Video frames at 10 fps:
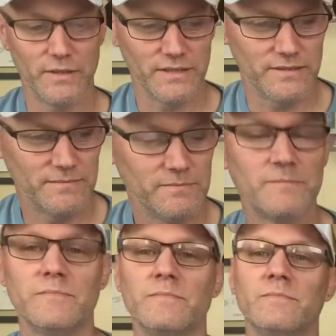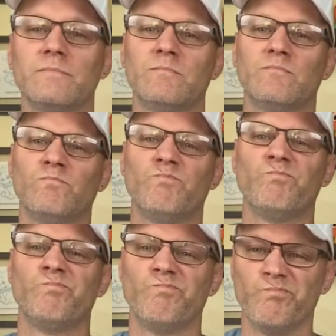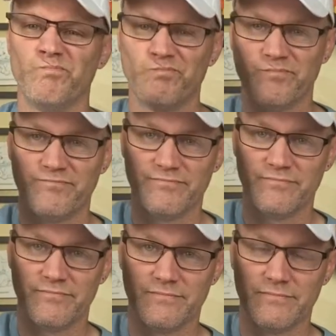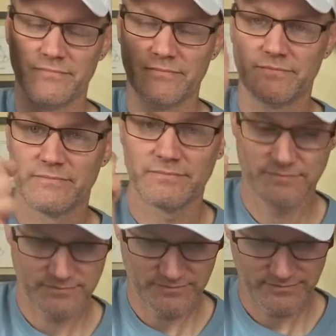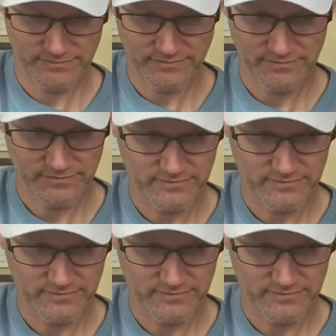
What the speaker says: The person shown says nothing.